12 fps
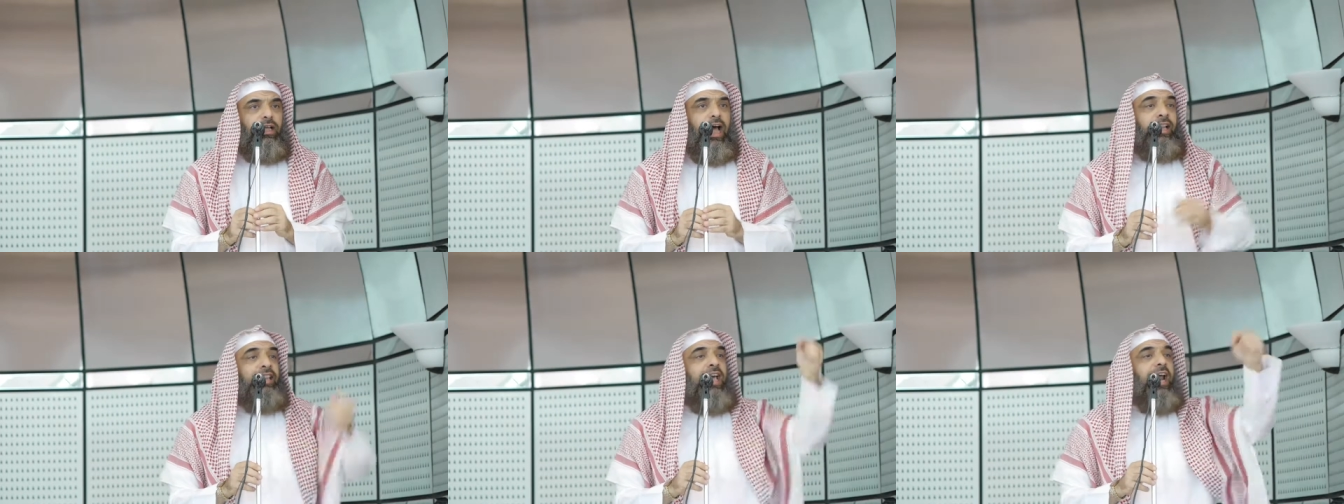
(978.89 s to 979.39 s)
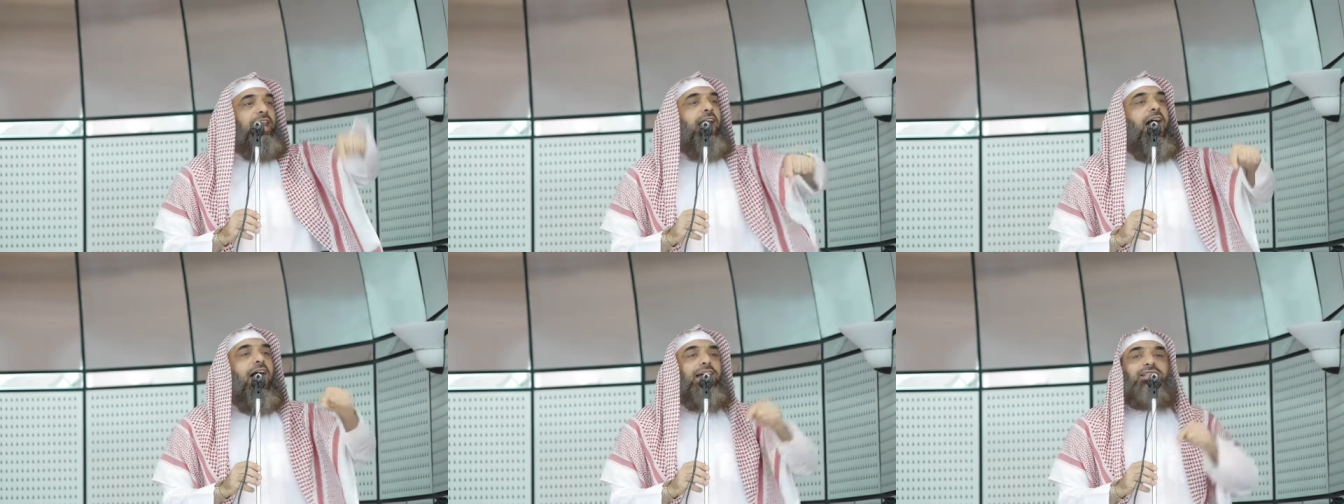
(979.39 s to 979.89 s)
And then
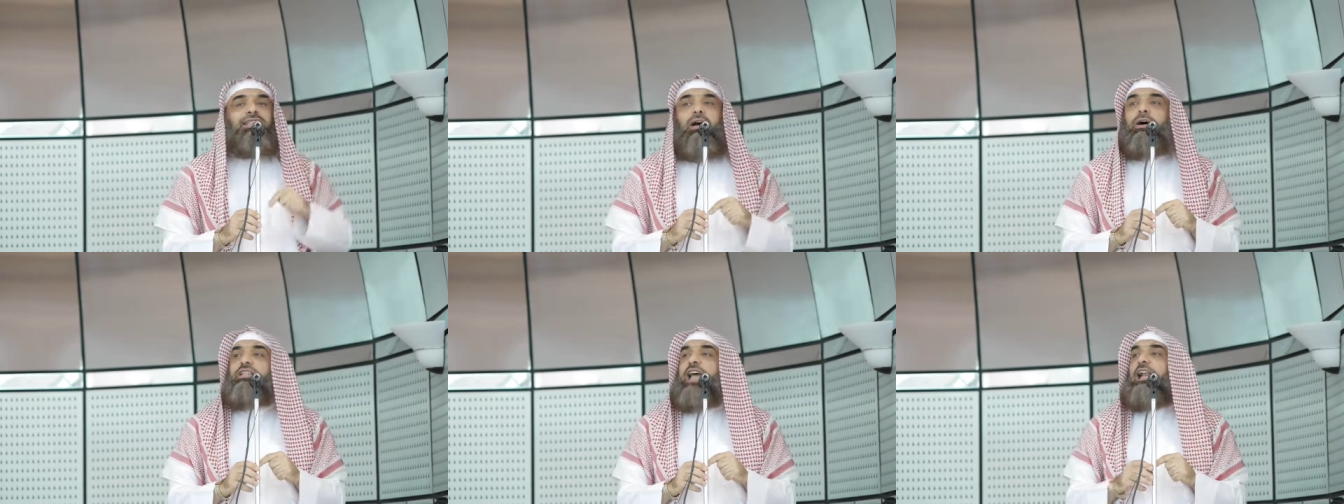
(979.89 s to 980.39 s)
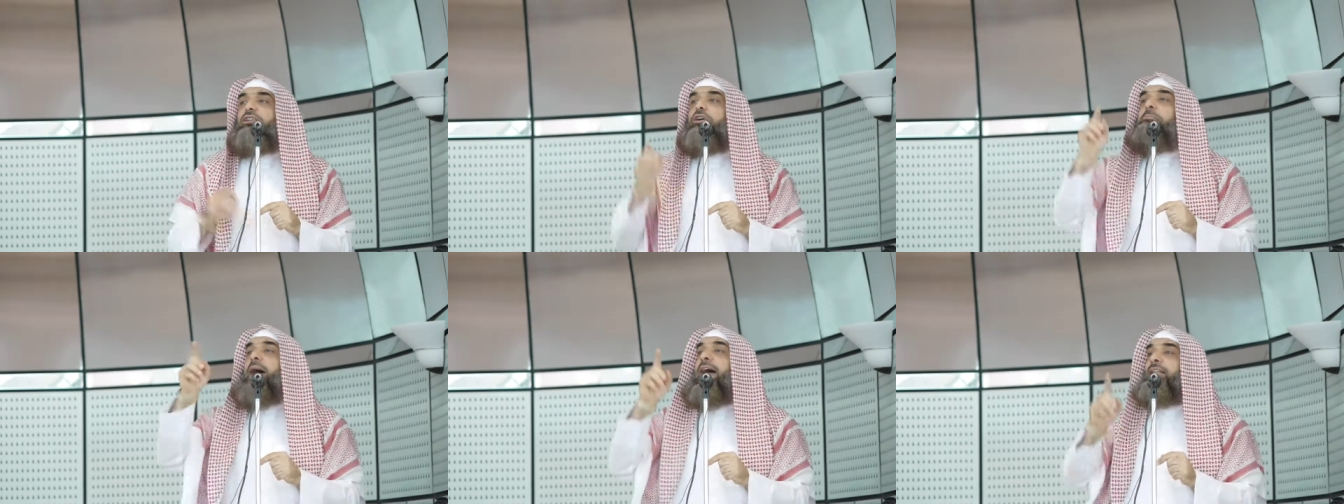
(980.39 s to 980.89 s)
Allah Azza wa Jal
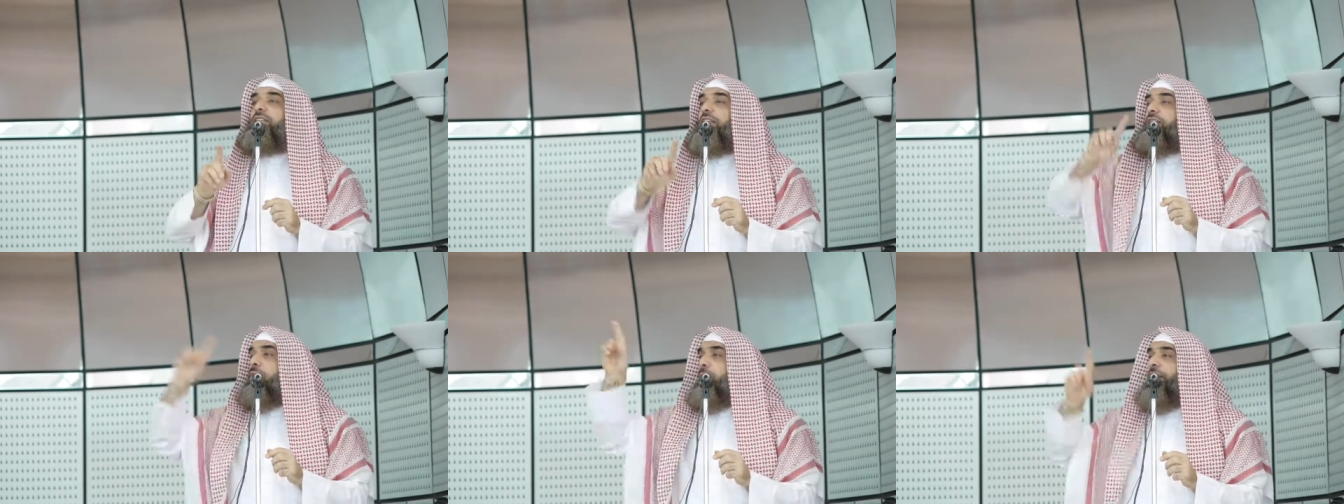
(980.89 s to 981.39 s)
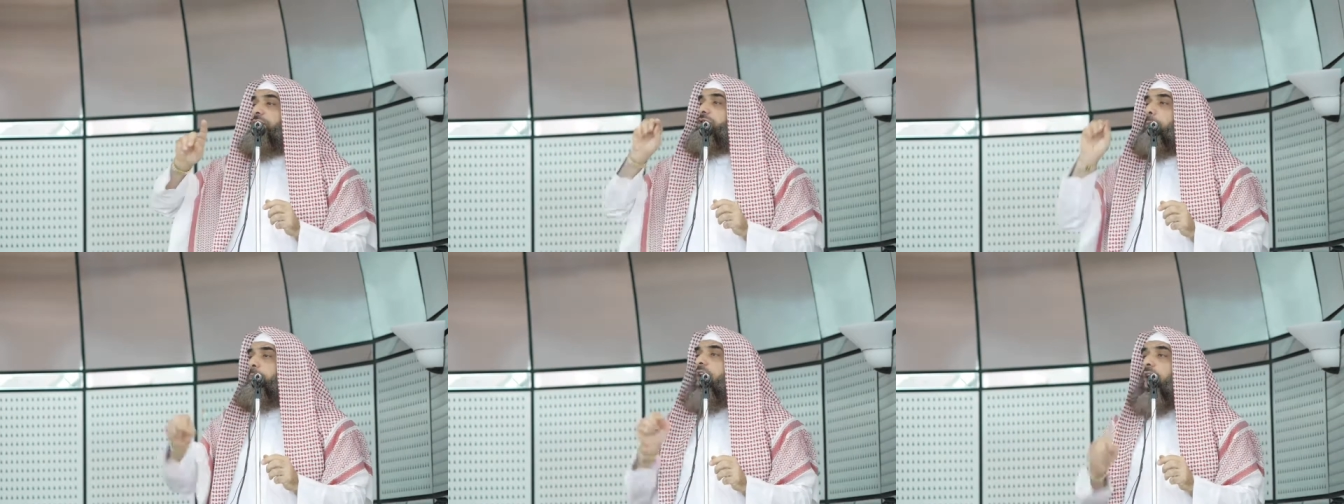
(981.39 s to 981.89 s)
commanded the wind
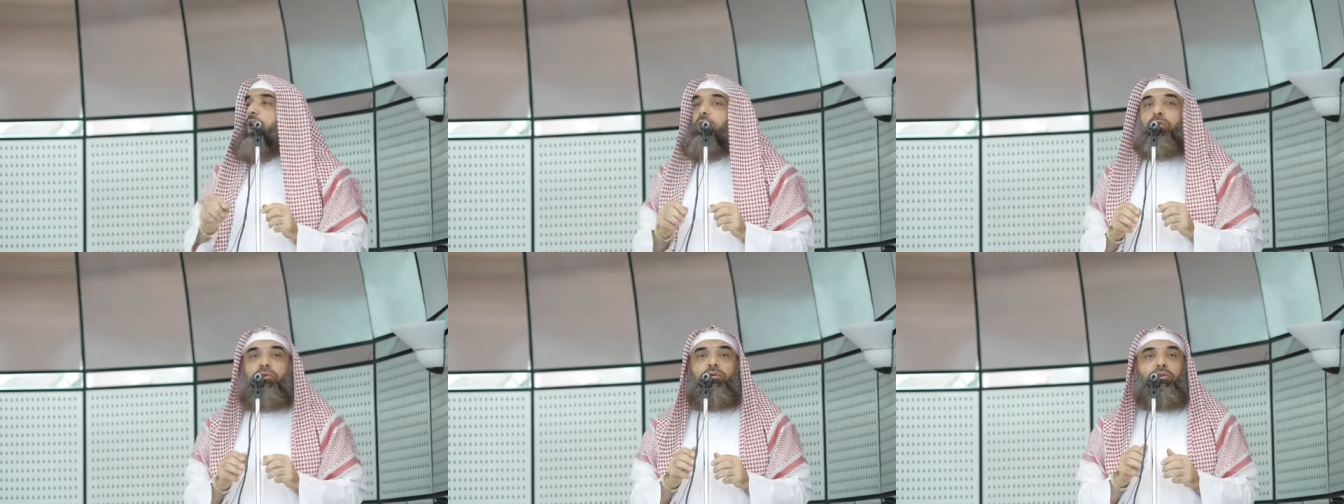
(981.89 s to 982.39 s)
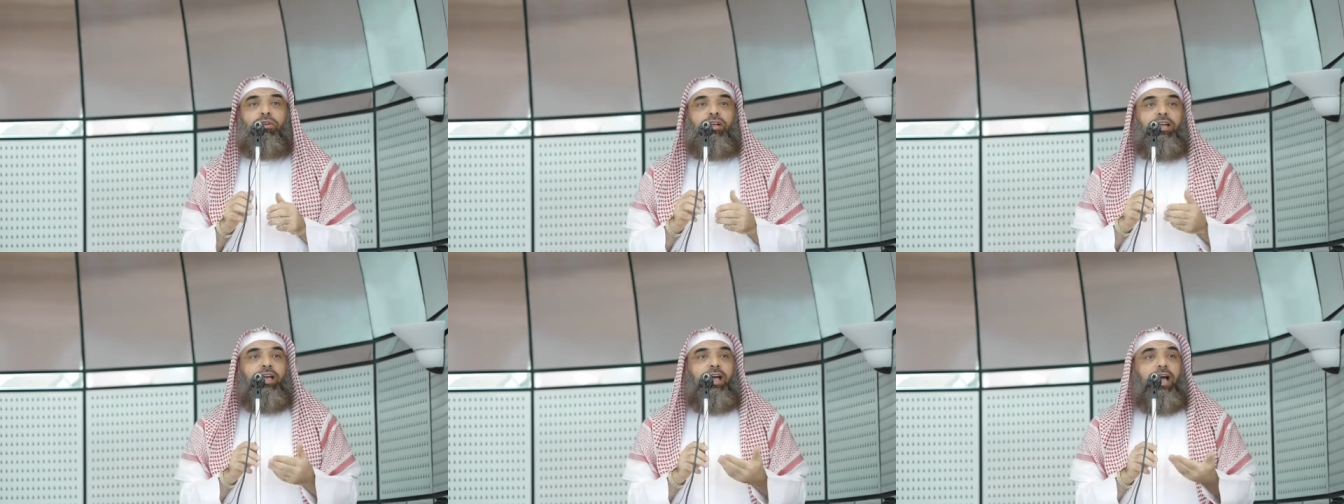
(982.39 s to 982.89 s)
to blow
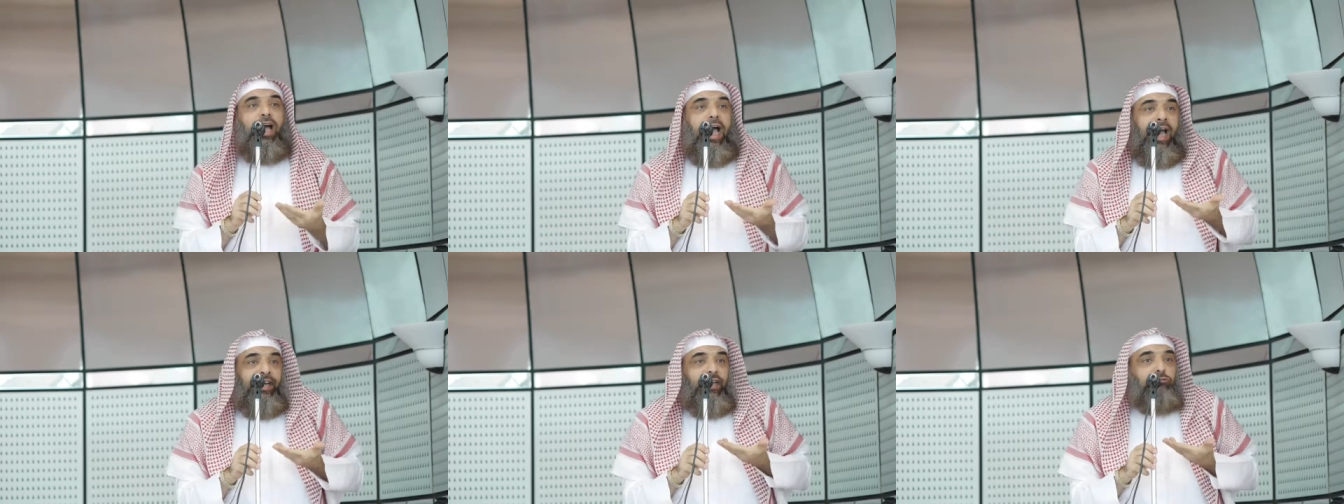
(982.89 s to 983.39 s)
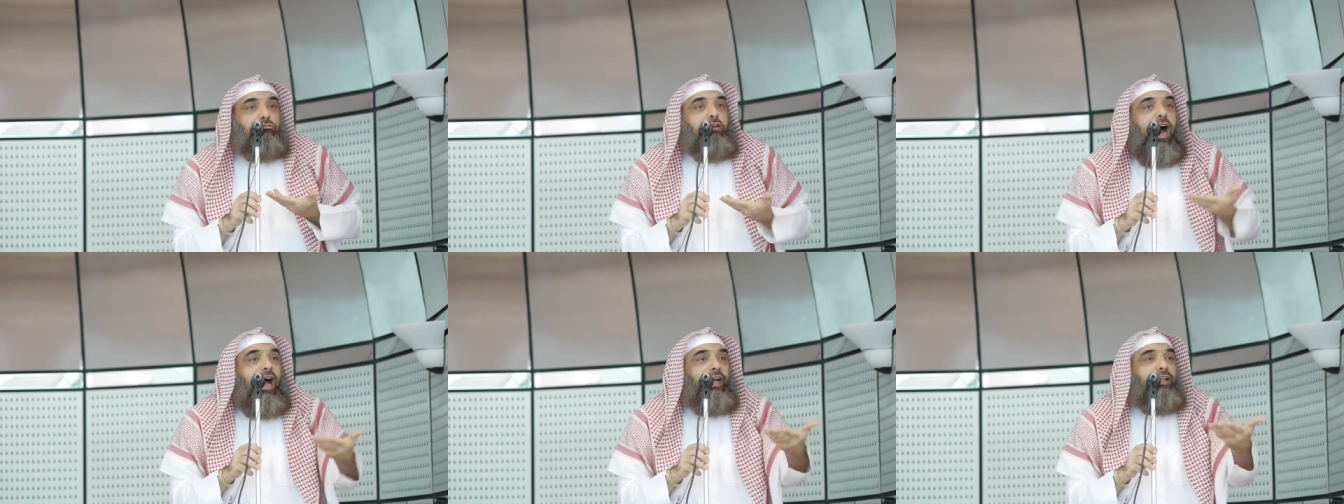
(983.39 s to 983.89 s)
and it
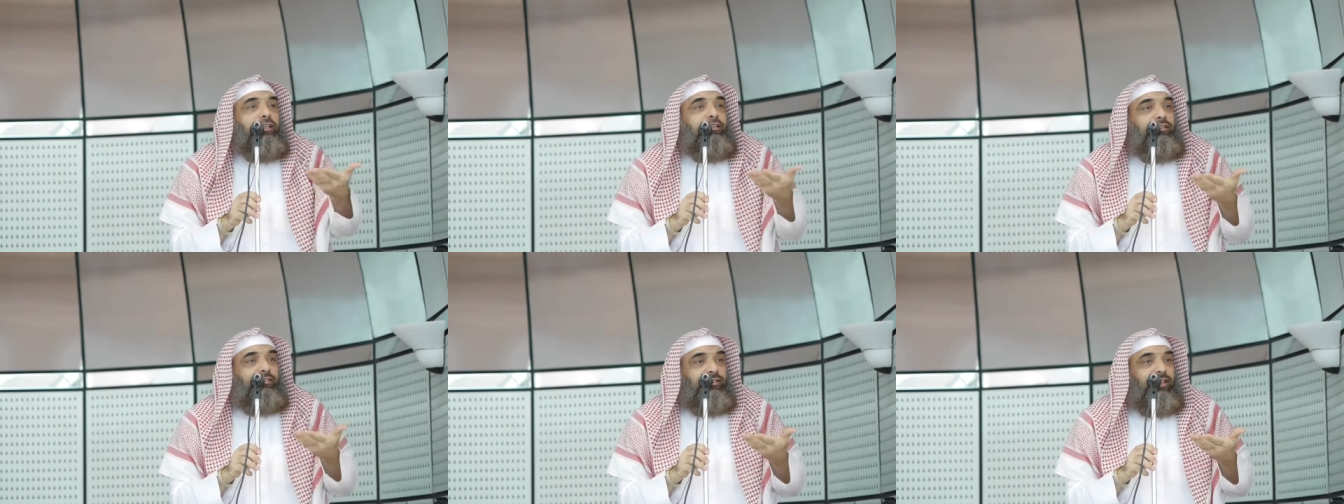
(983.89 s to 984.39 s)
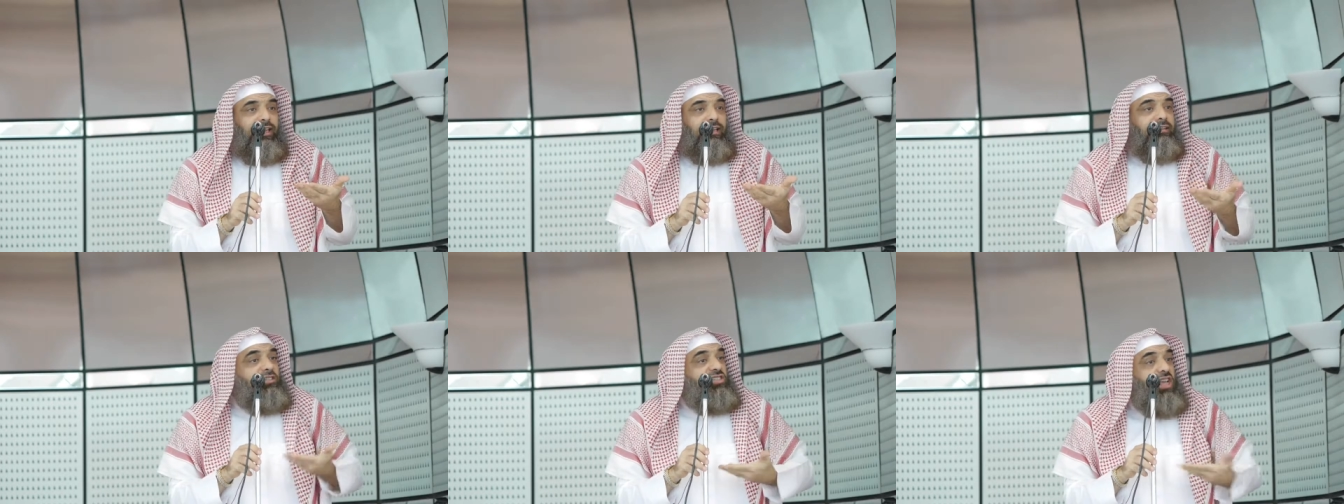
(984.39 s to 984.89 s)
dried
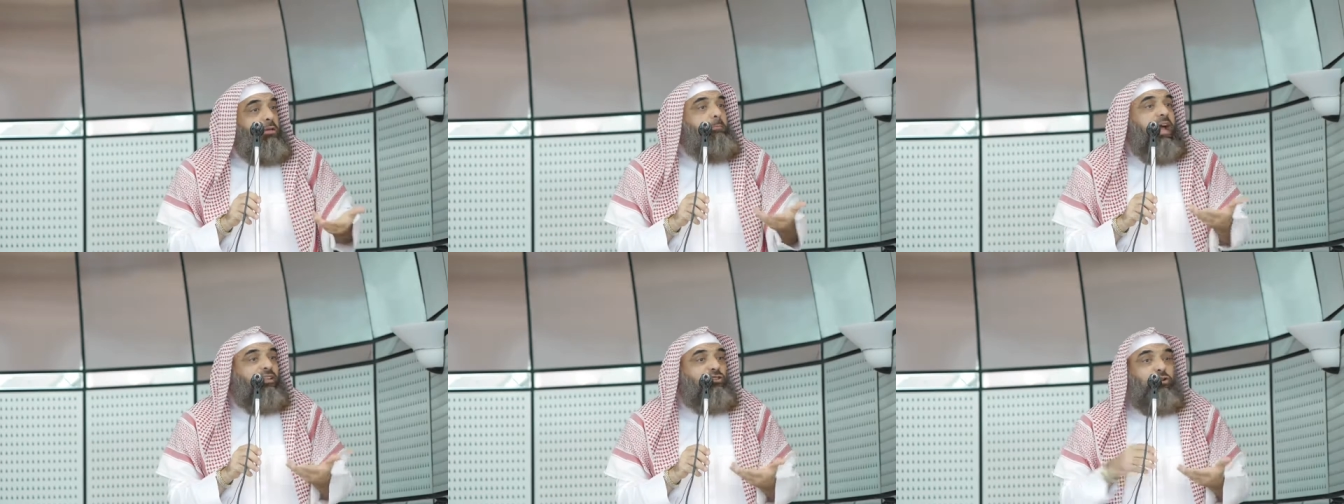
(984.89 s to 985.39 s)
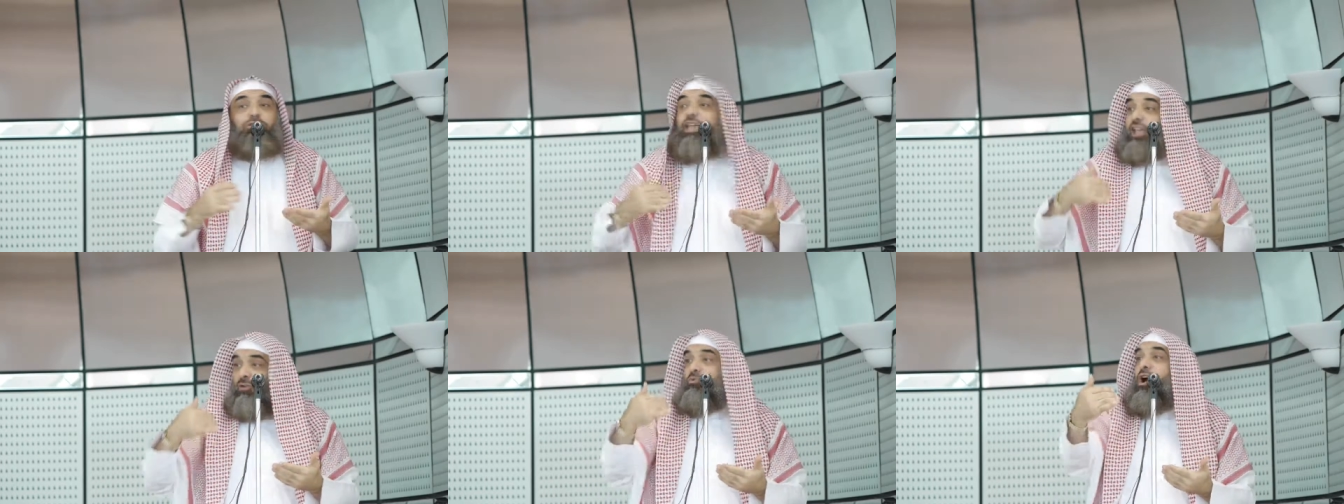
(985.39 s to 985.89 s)
the seabed so they
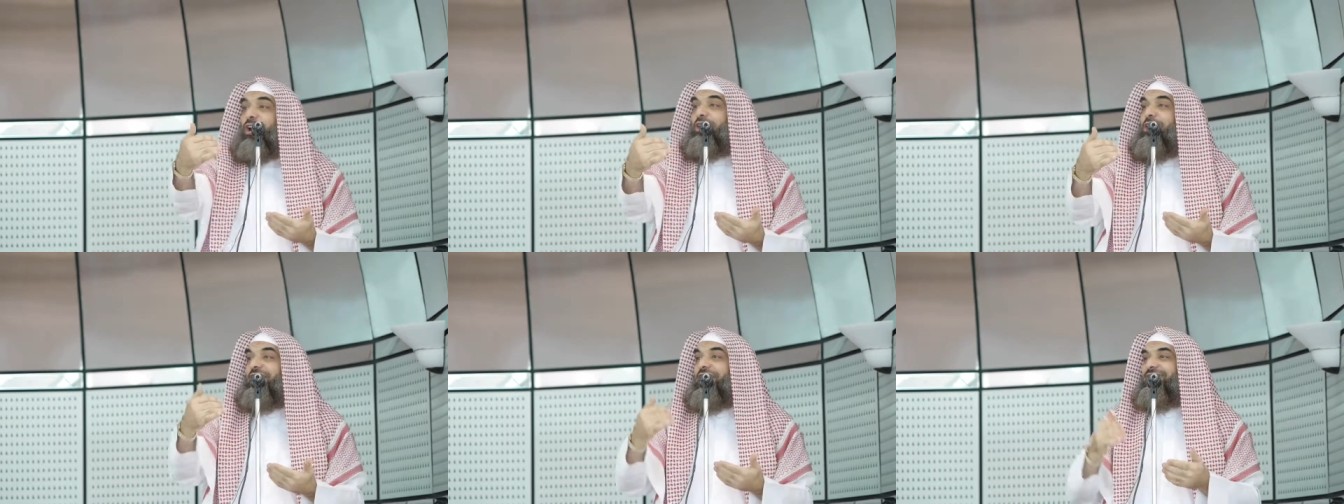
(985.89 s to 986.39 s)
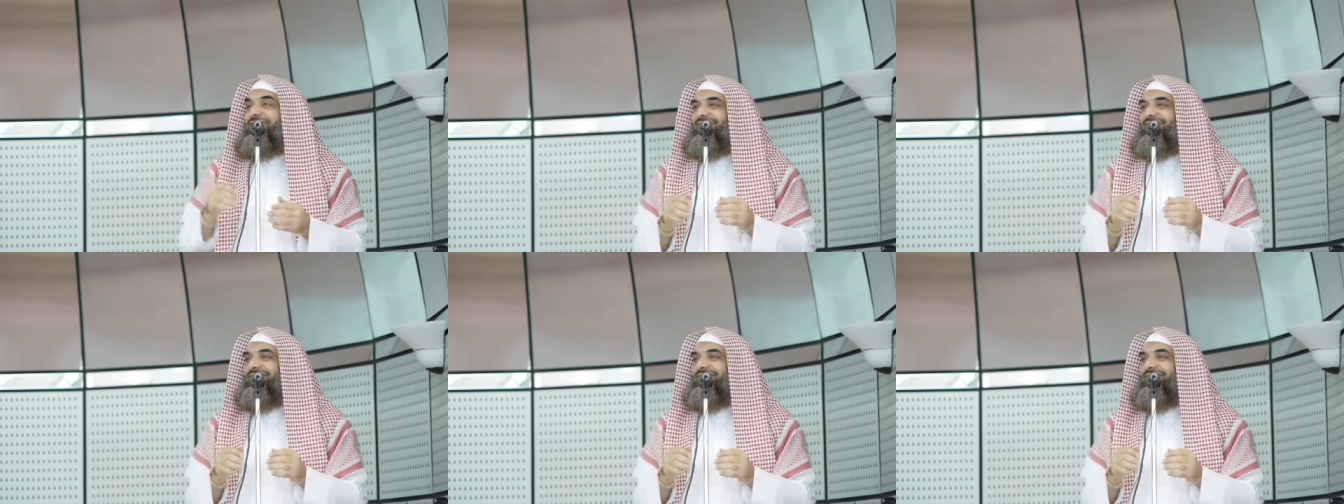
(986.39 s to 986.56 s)
can walk on it.